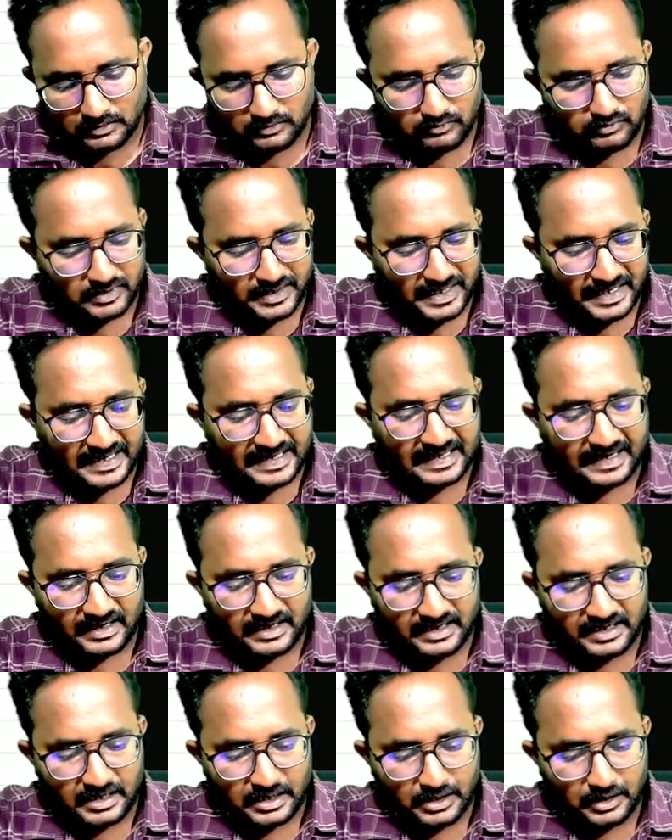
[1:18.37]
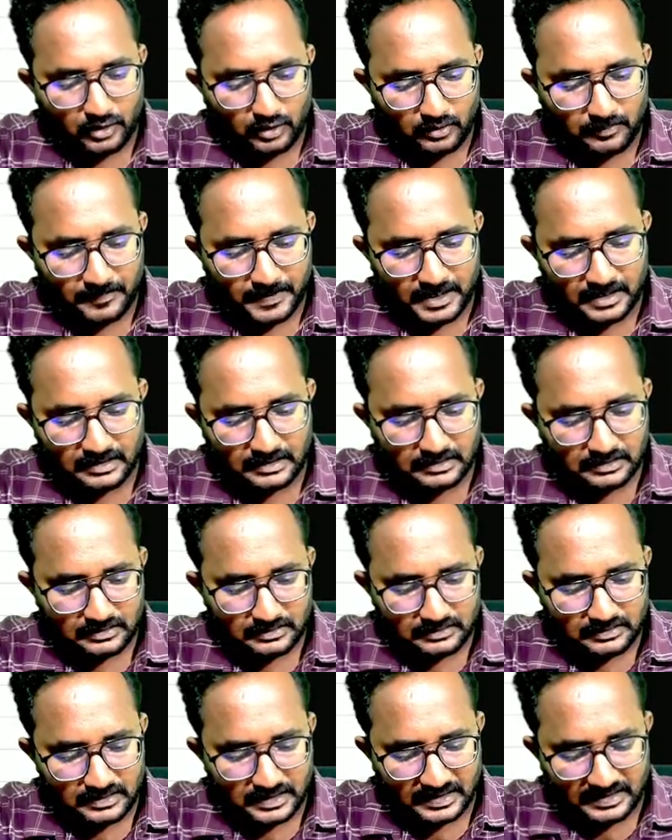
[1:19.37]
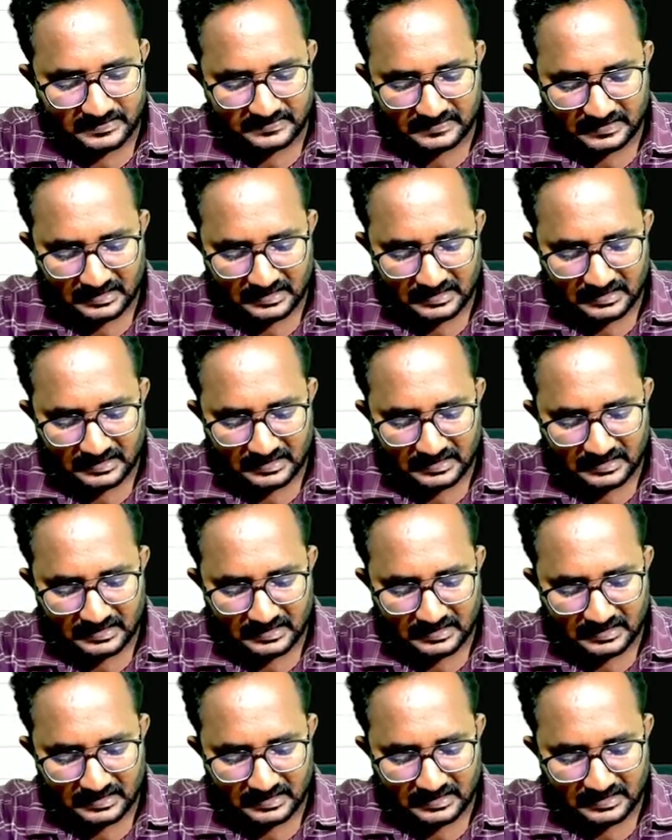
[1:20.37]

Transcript: one A category topic, that is